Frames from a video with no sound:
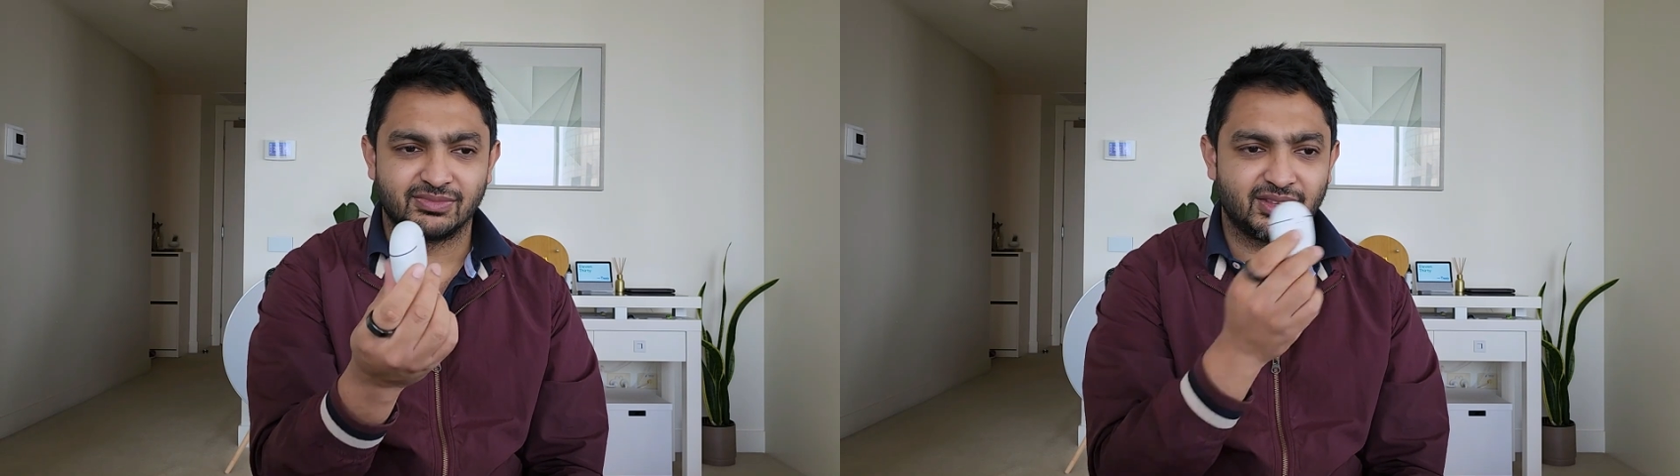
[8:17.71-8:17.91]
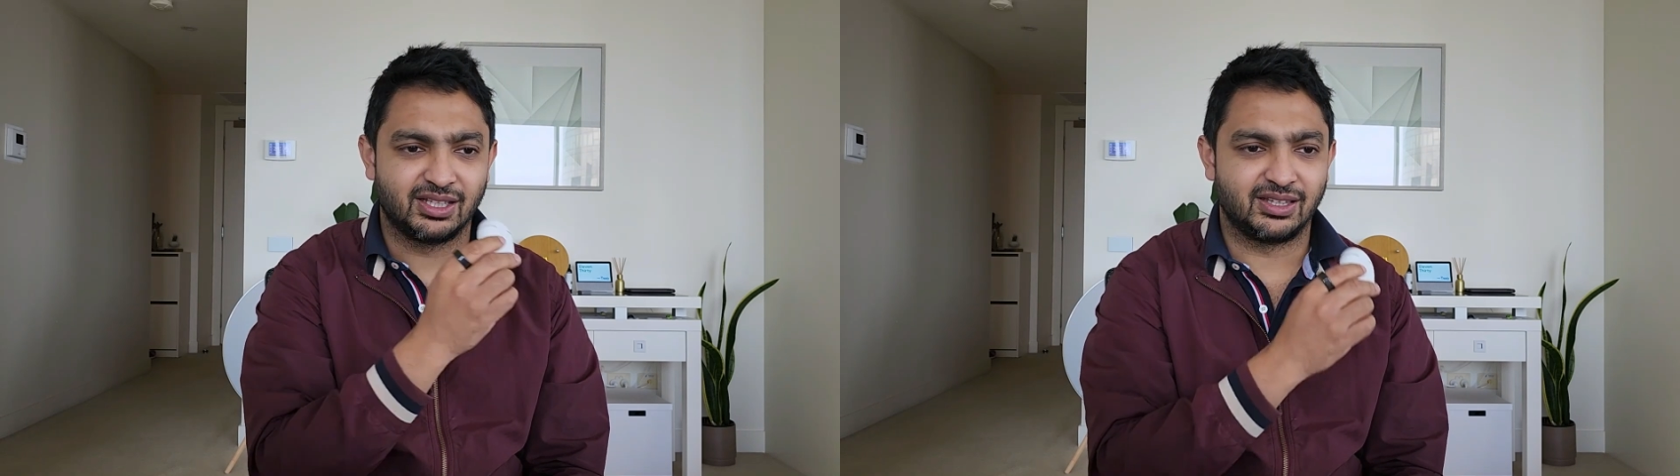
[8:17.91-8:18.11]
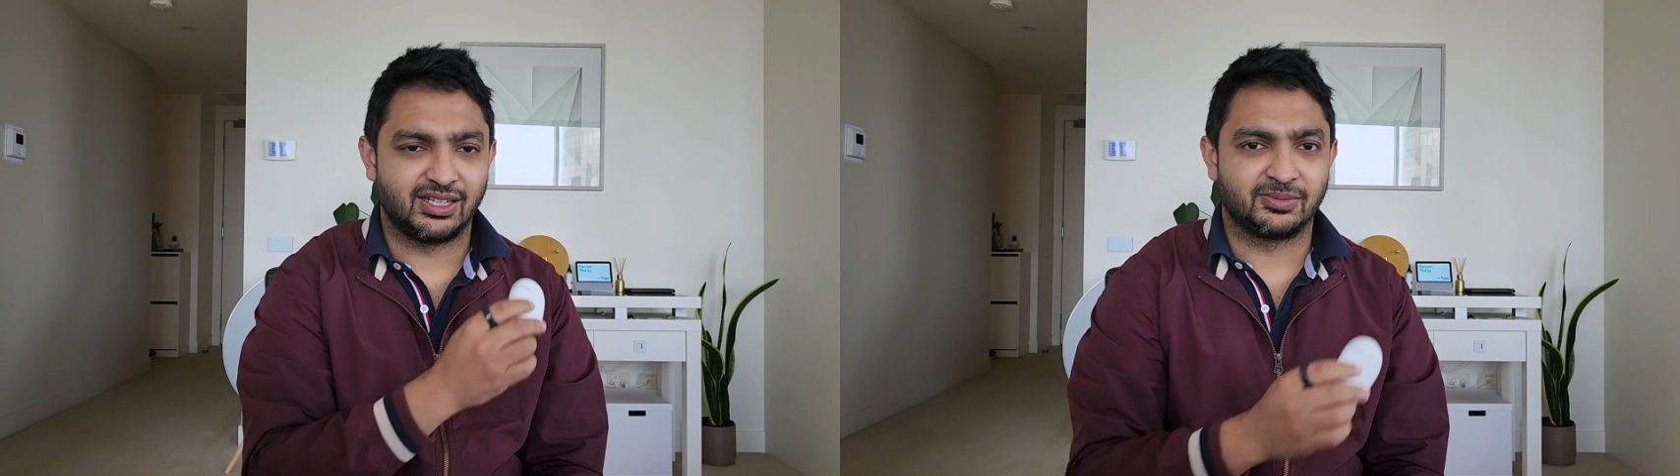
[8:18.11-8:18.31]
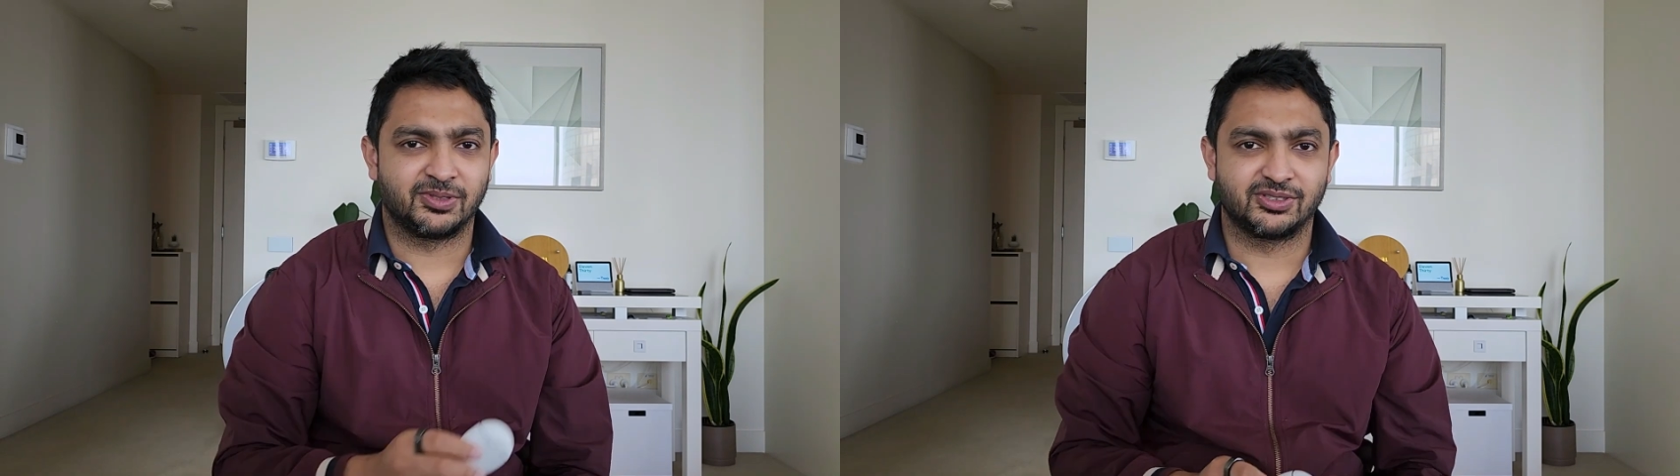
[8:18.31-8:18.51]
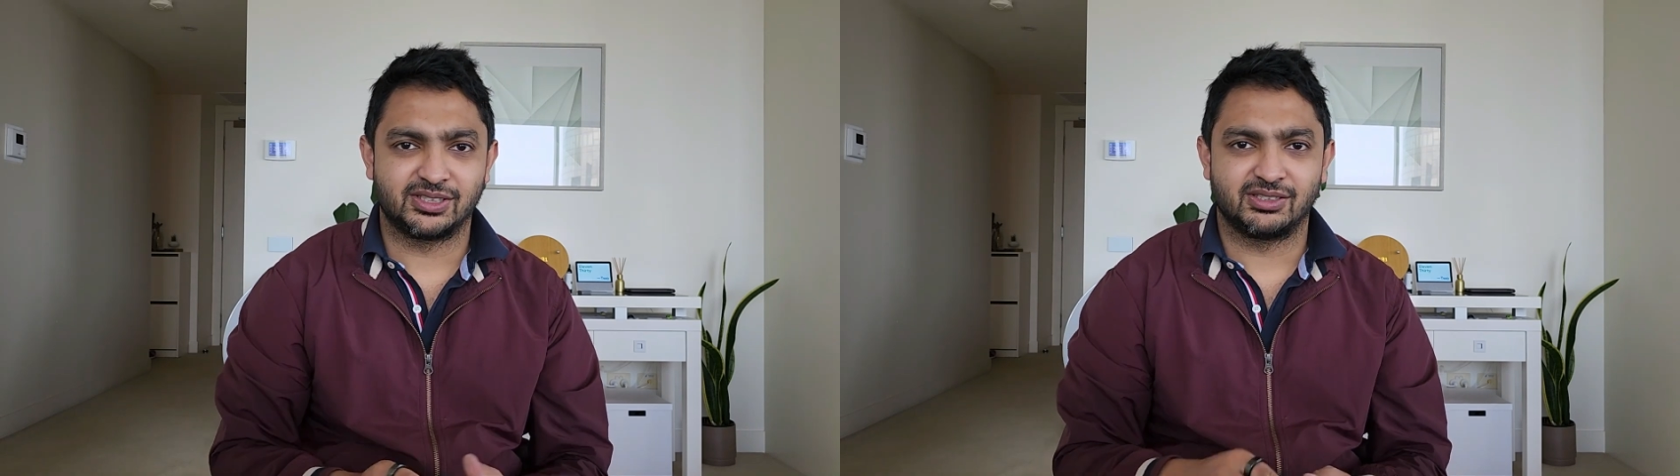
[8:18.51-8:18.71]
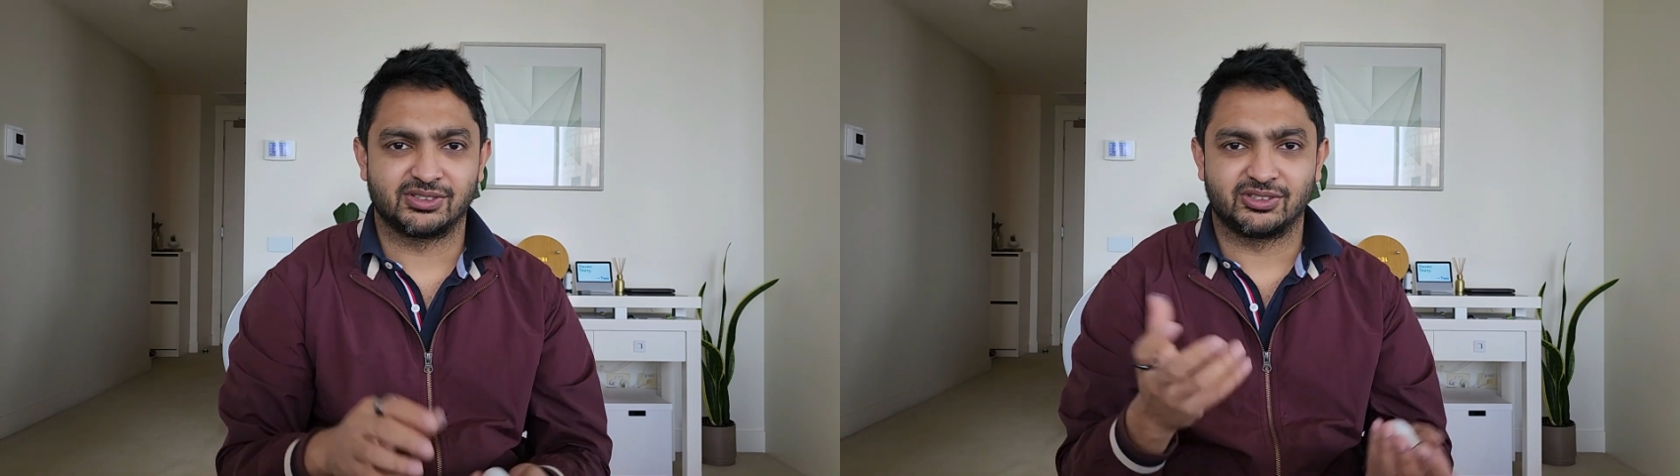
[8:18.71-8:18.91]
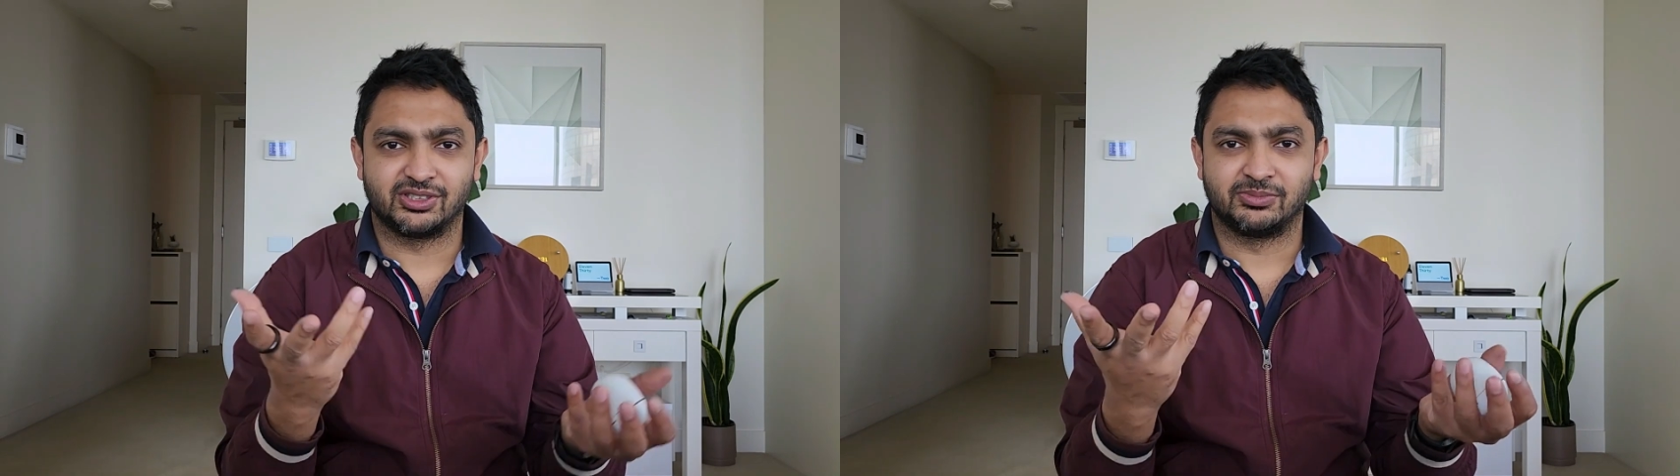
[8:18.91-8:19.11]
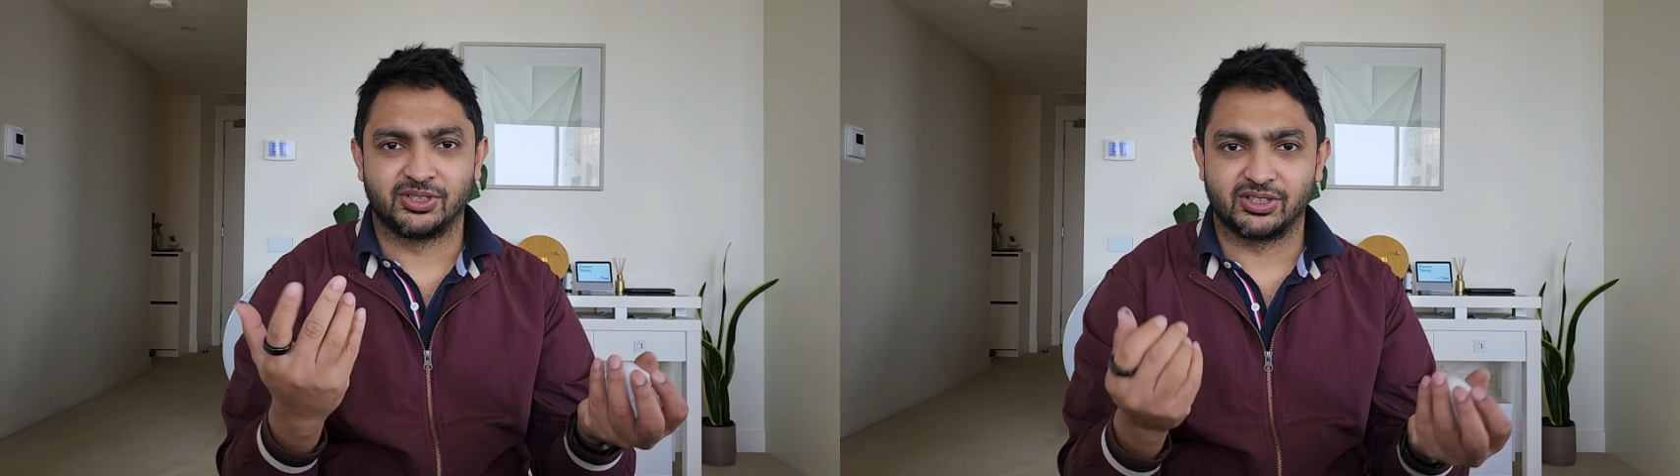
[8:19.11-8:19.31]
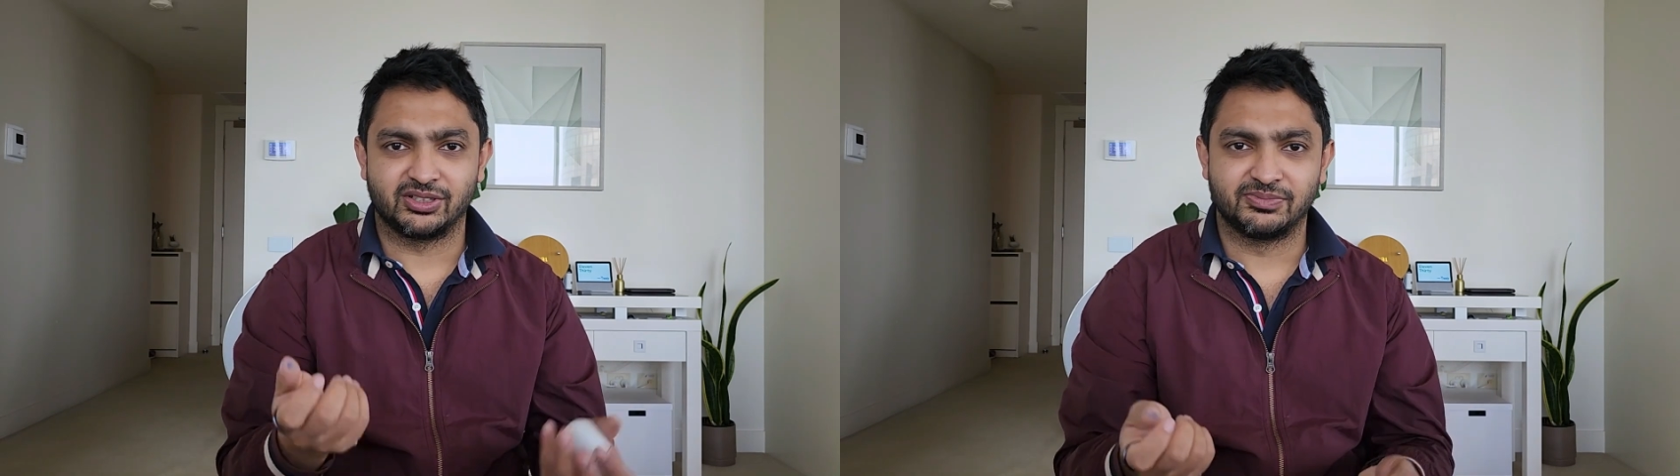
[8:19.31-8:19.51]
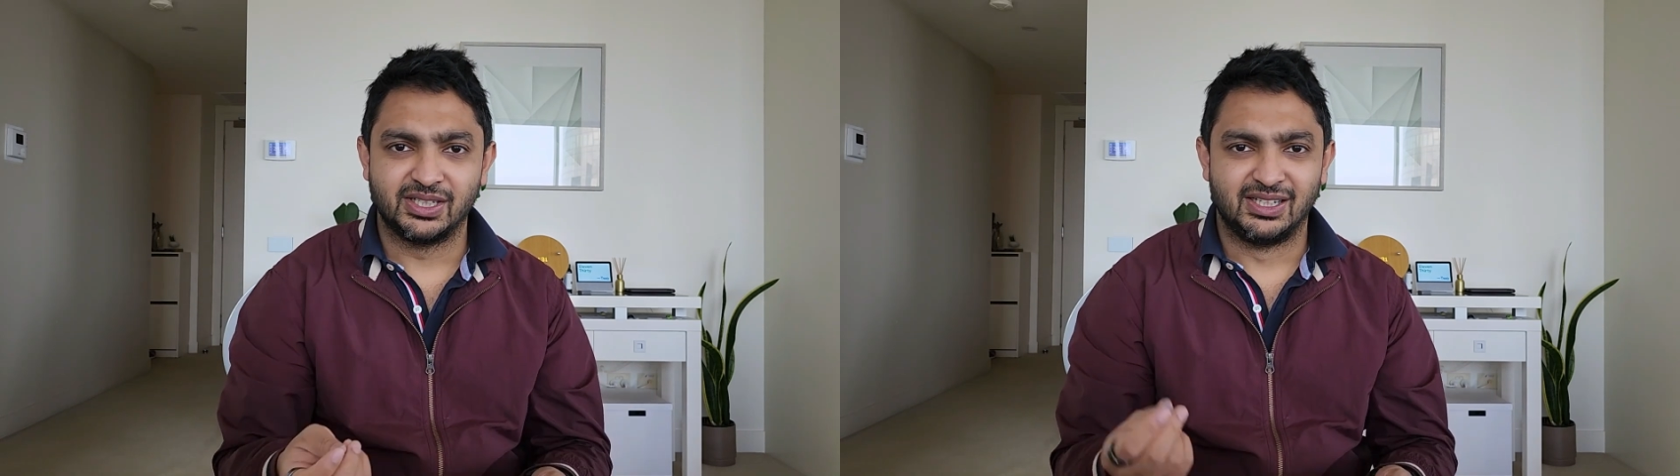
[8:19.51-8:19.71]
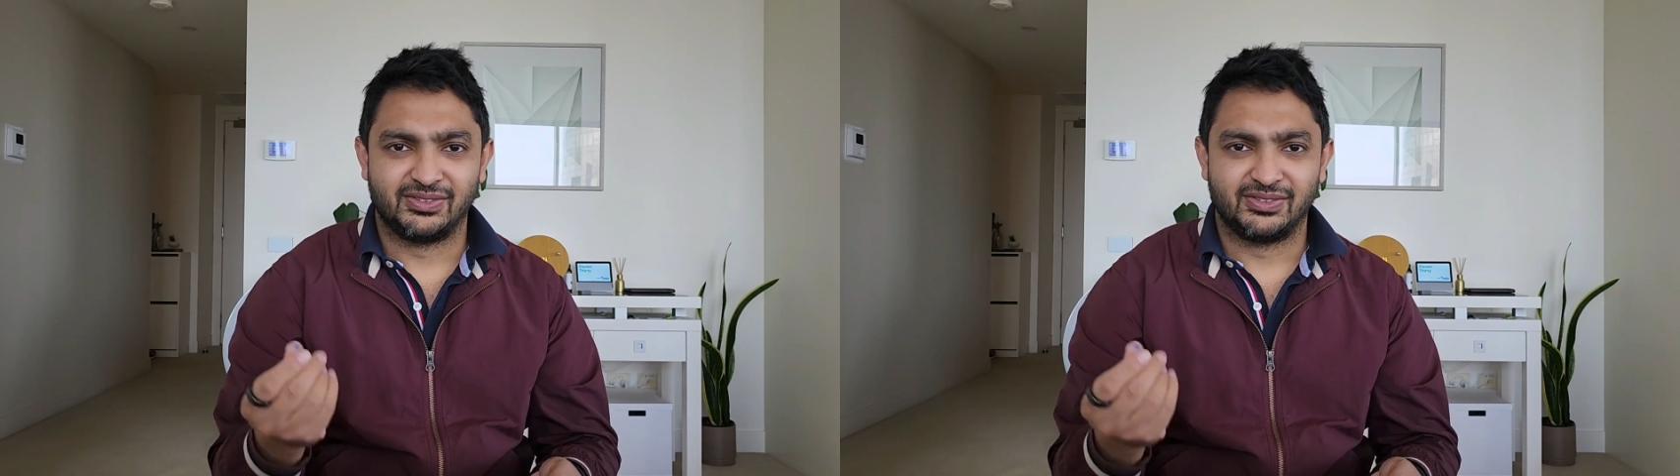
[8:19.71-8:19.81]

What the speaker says: than the AirPods did. I was holding both of them.